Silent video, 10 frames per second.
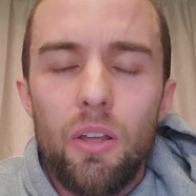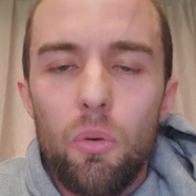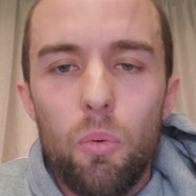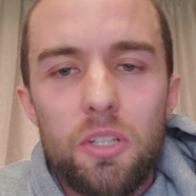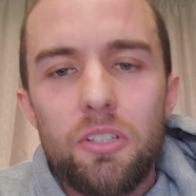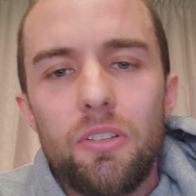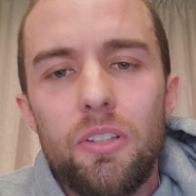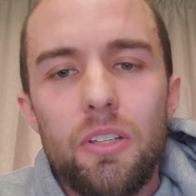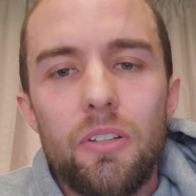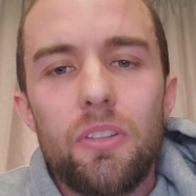what's
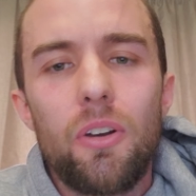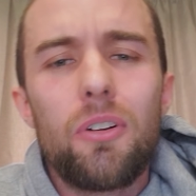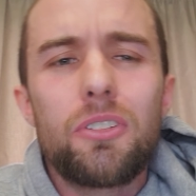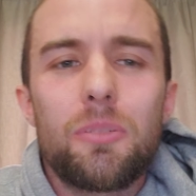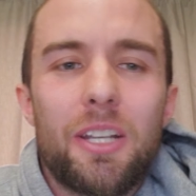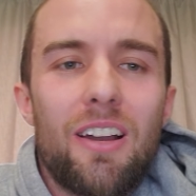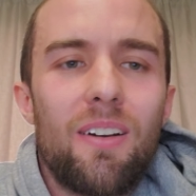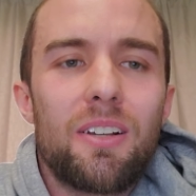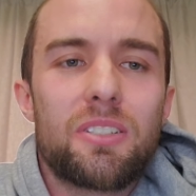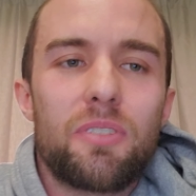the the ultimate
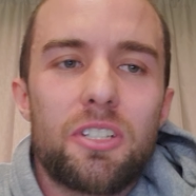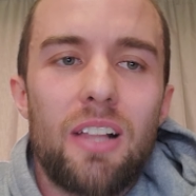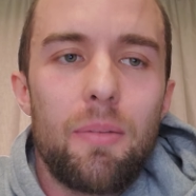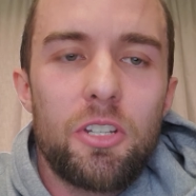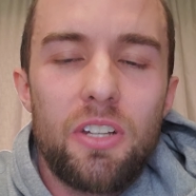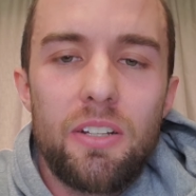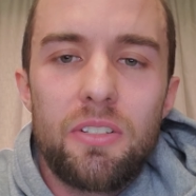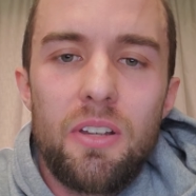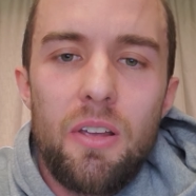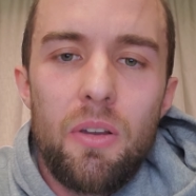cause of this climate
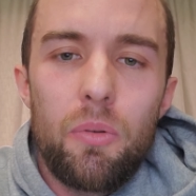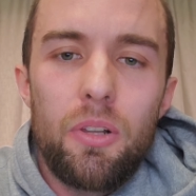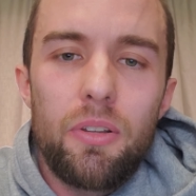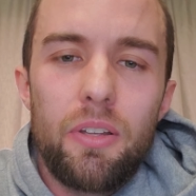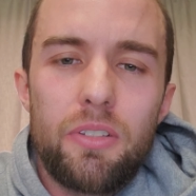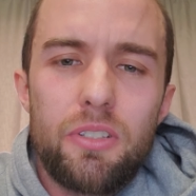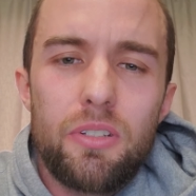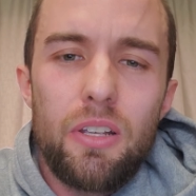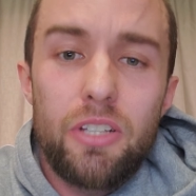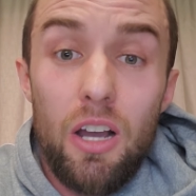change? Well, it's
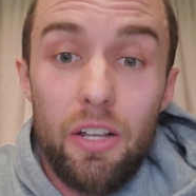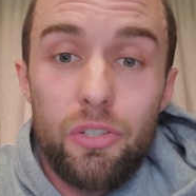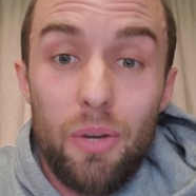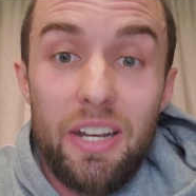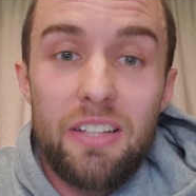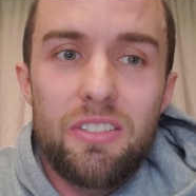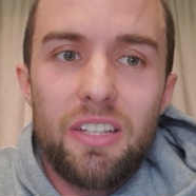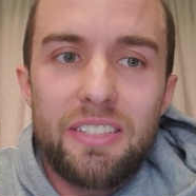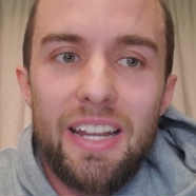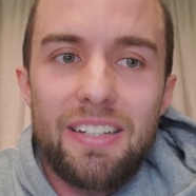it's us, right? It's
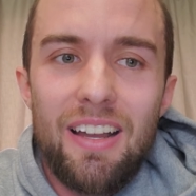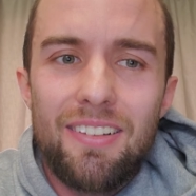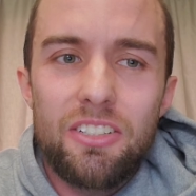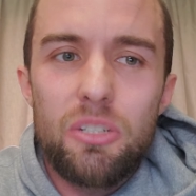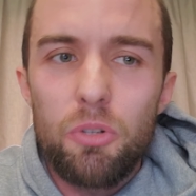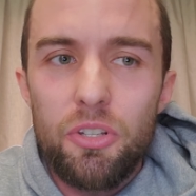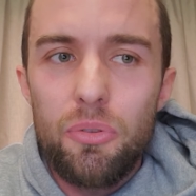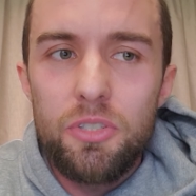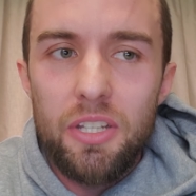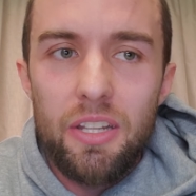the technology we're
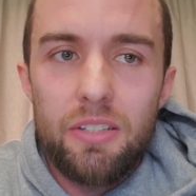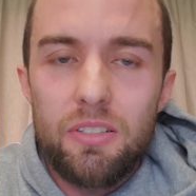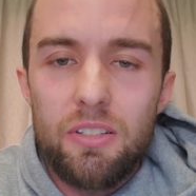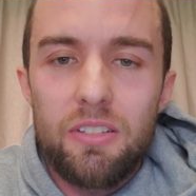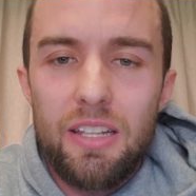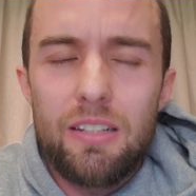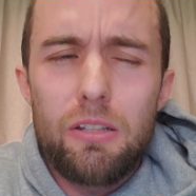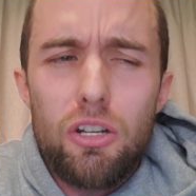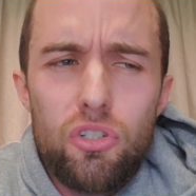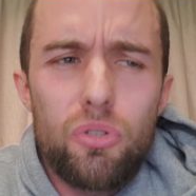using. It's the
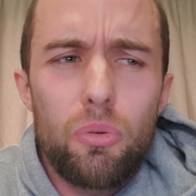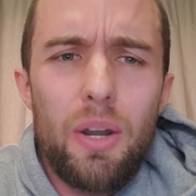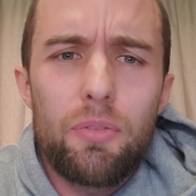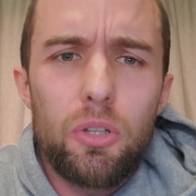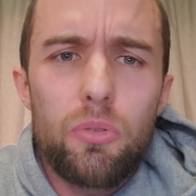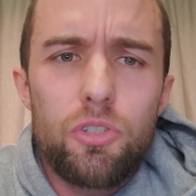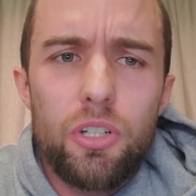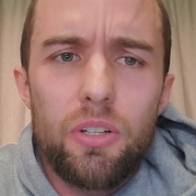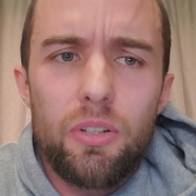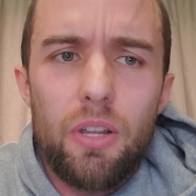industrial
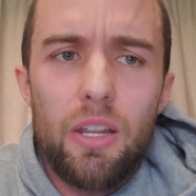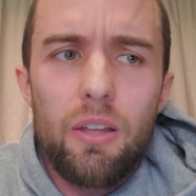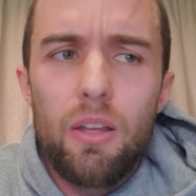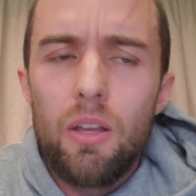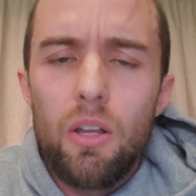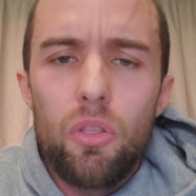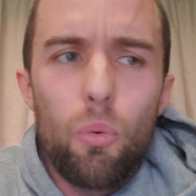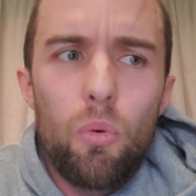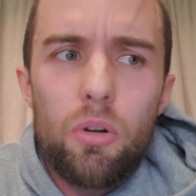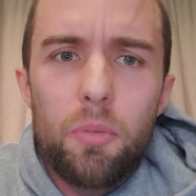revolution, okay? The
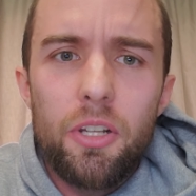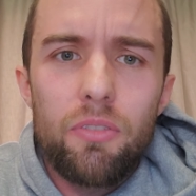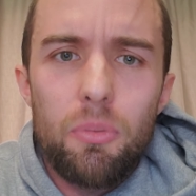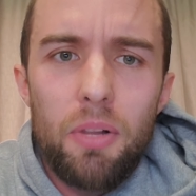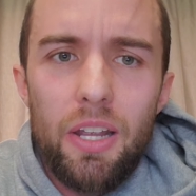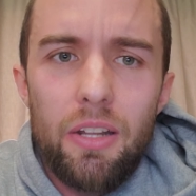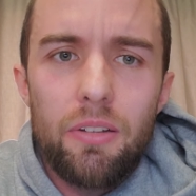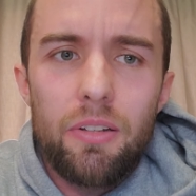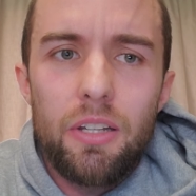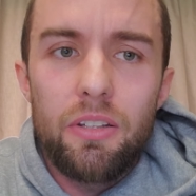warming of the
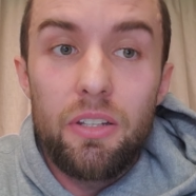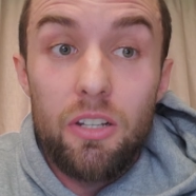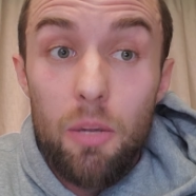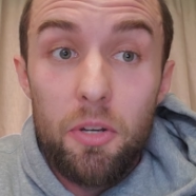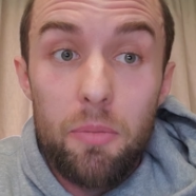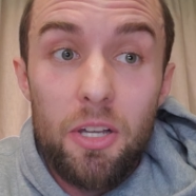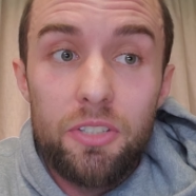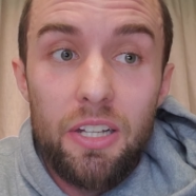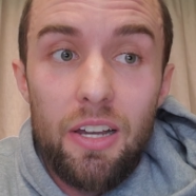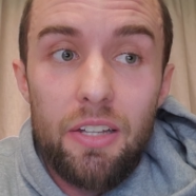planet and the accompanying
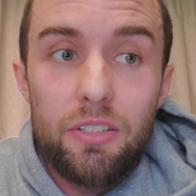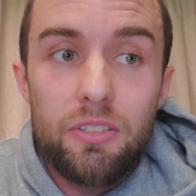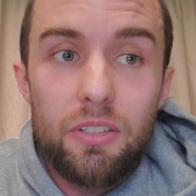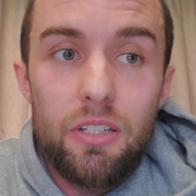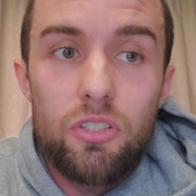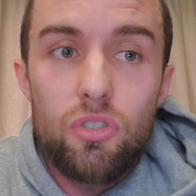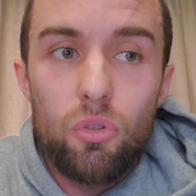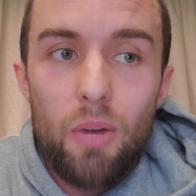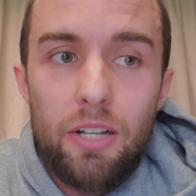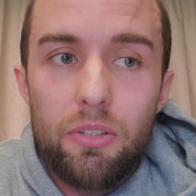melting ice is
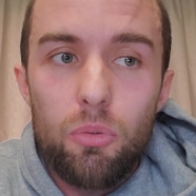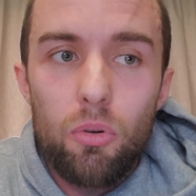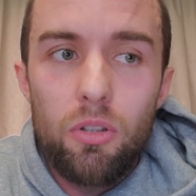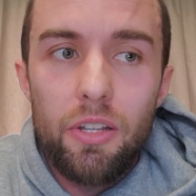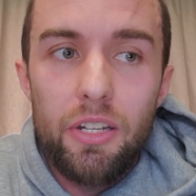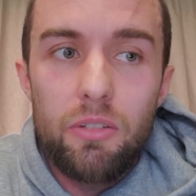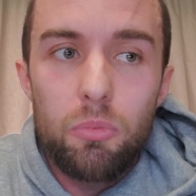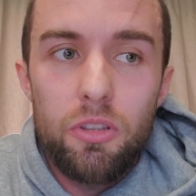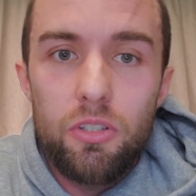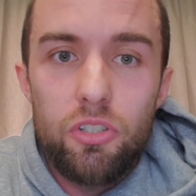directly
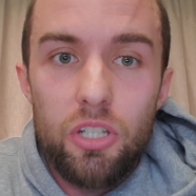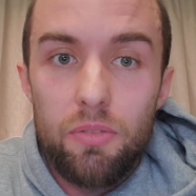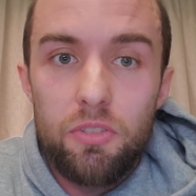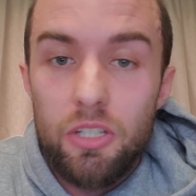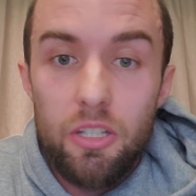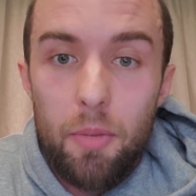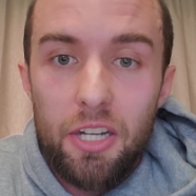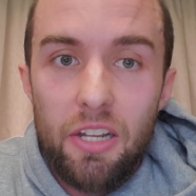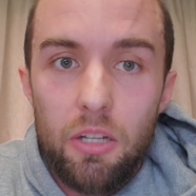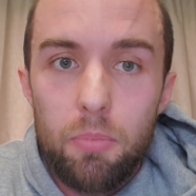correlated with the shifts in the
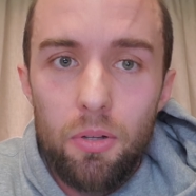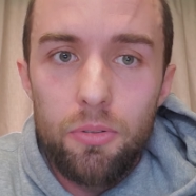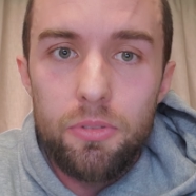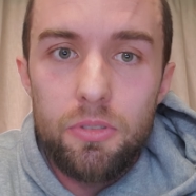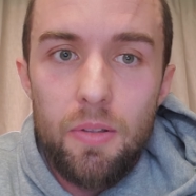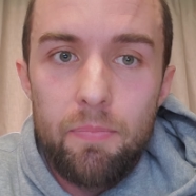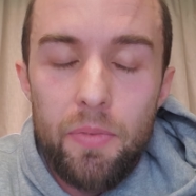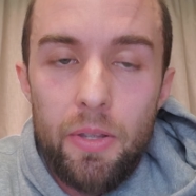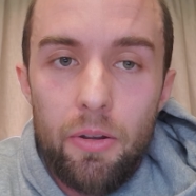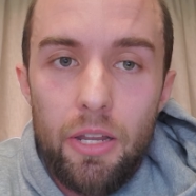magnetic poles.
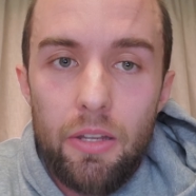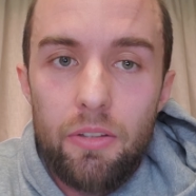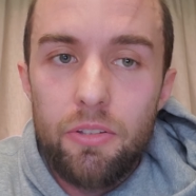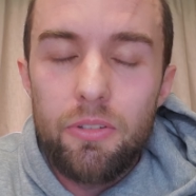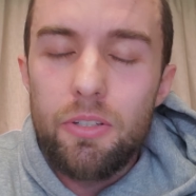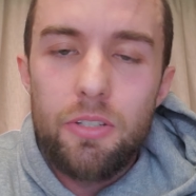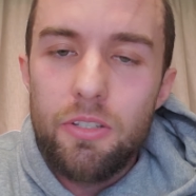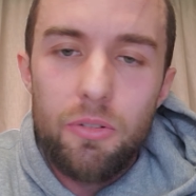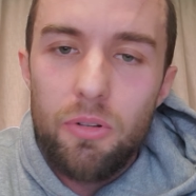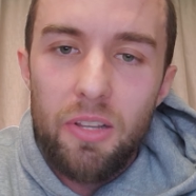Okay, this
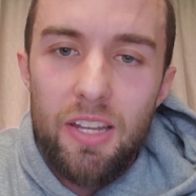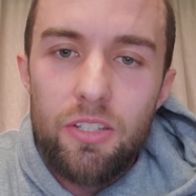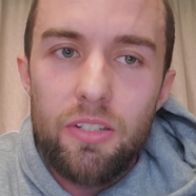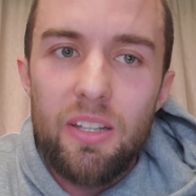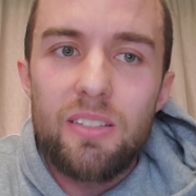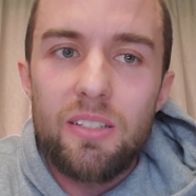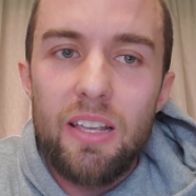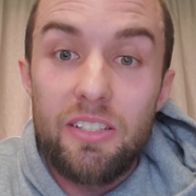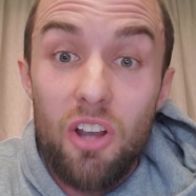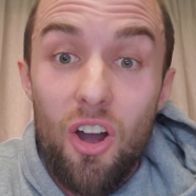isn't correlation, it's
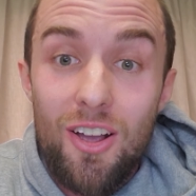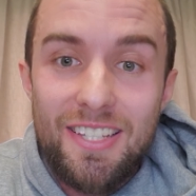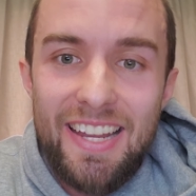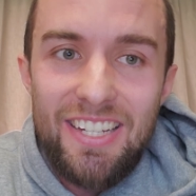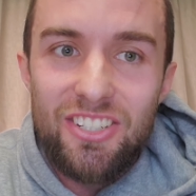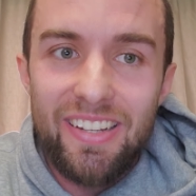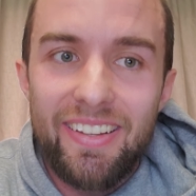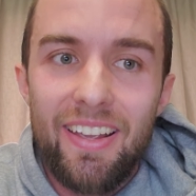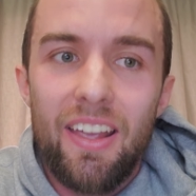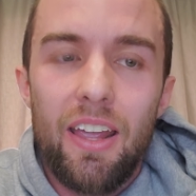it's causation.
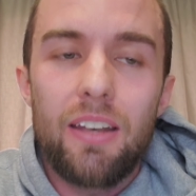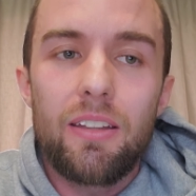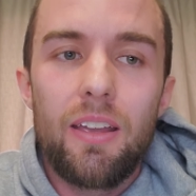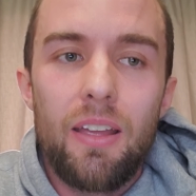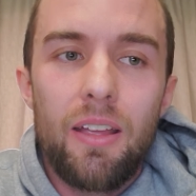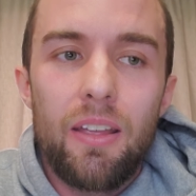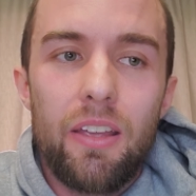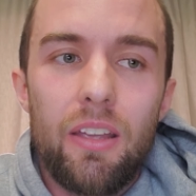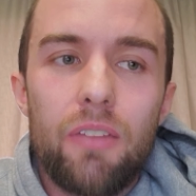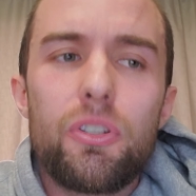And
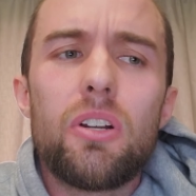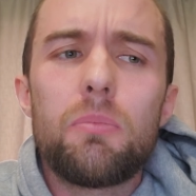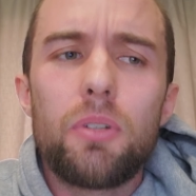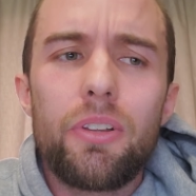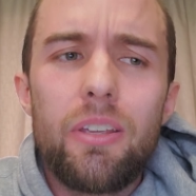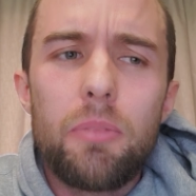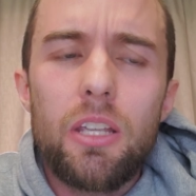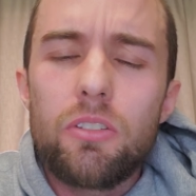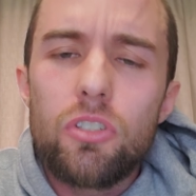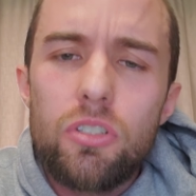if you don't believe
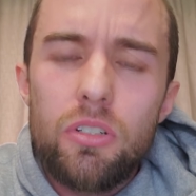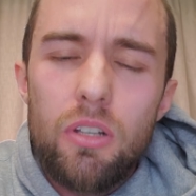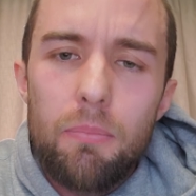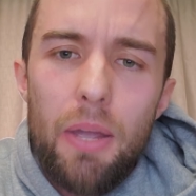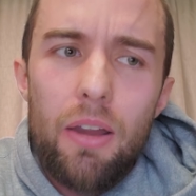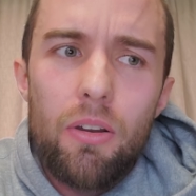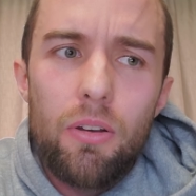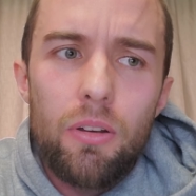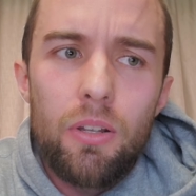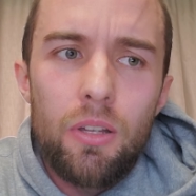me, just
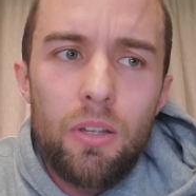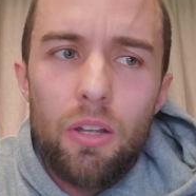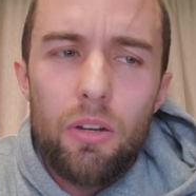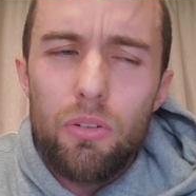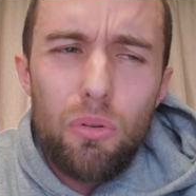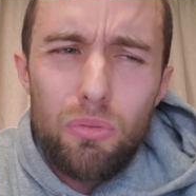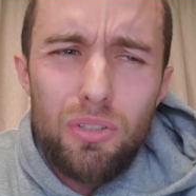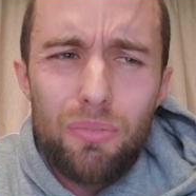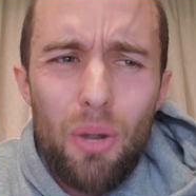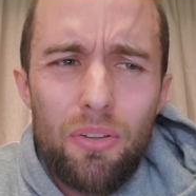compare or, or
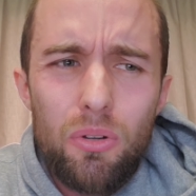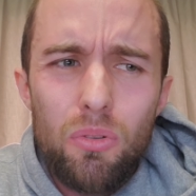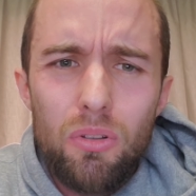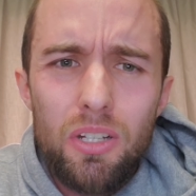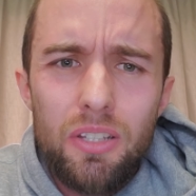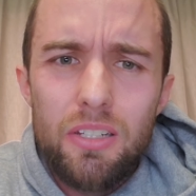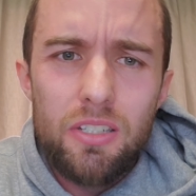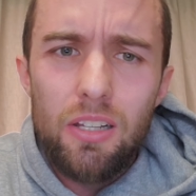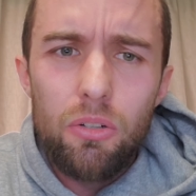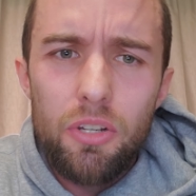rather go look at the
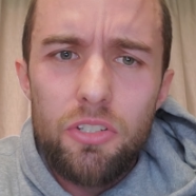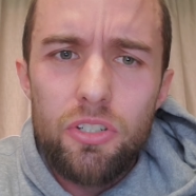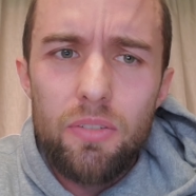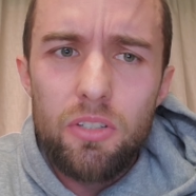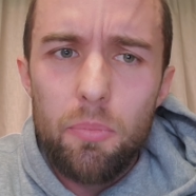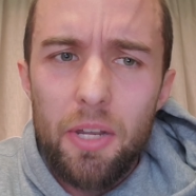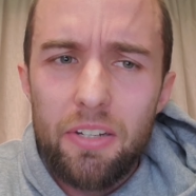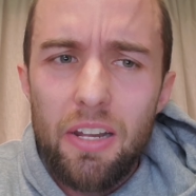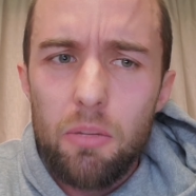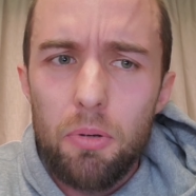accelerating shifts in the
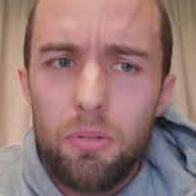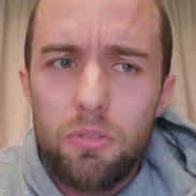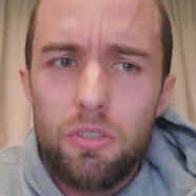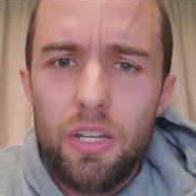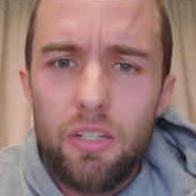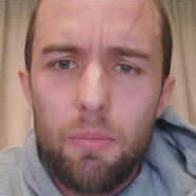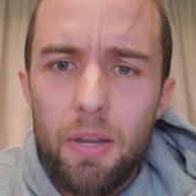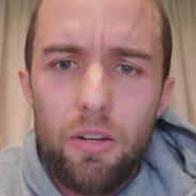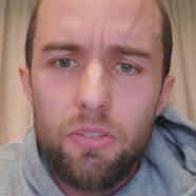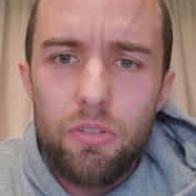magnetic poles and
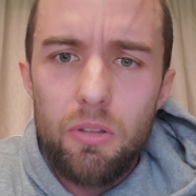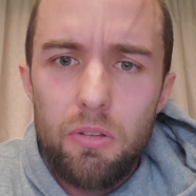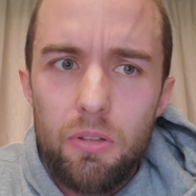compare it to the